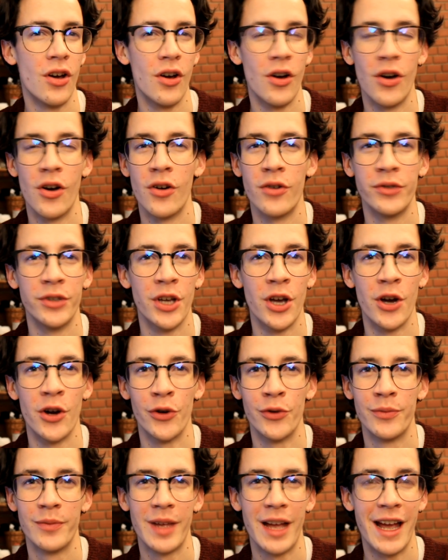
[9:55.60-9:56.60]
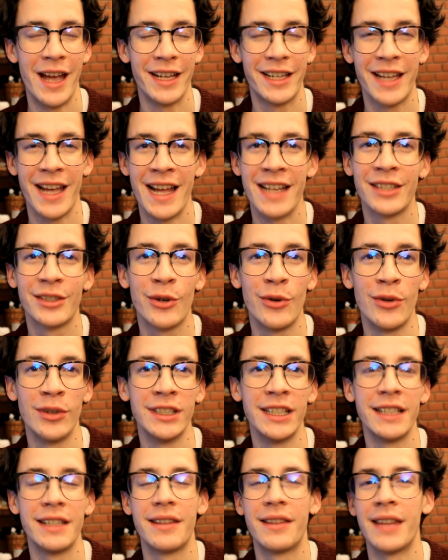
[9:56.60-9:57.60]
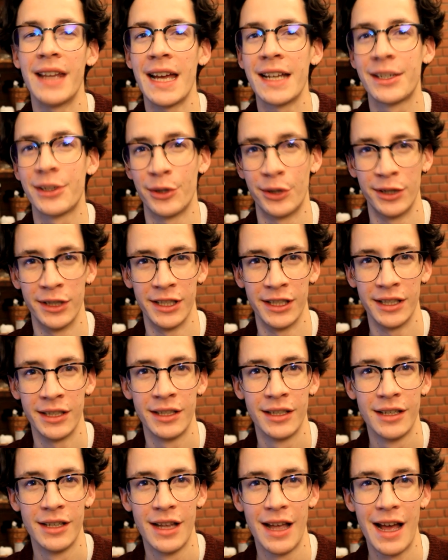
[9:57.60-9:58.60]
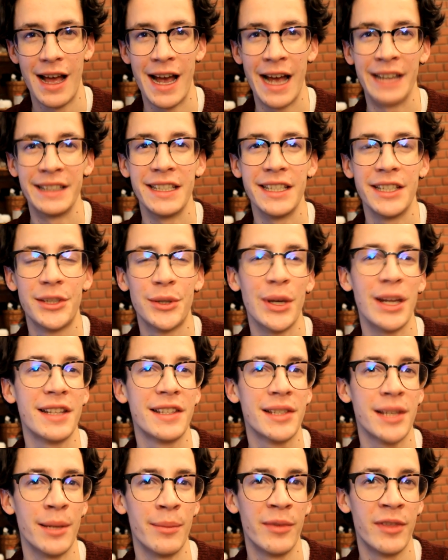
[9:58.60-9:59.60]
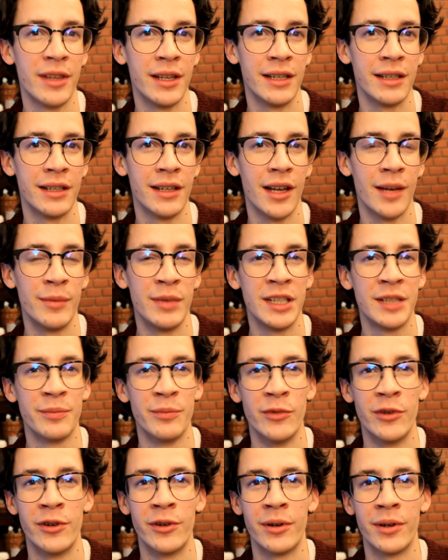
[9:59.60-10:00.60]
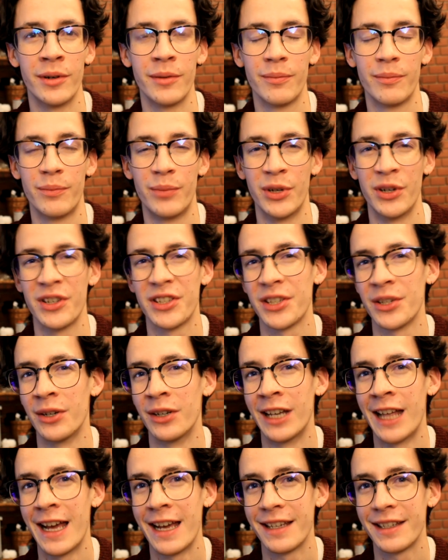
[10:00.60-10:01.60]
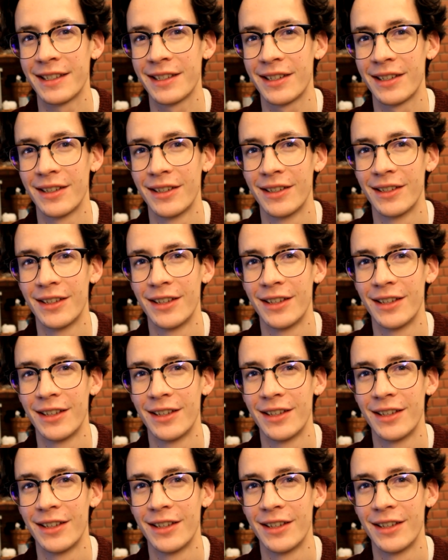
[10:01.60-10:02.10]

Oh no, I can't call it that early. I need to add something a bit more personalized.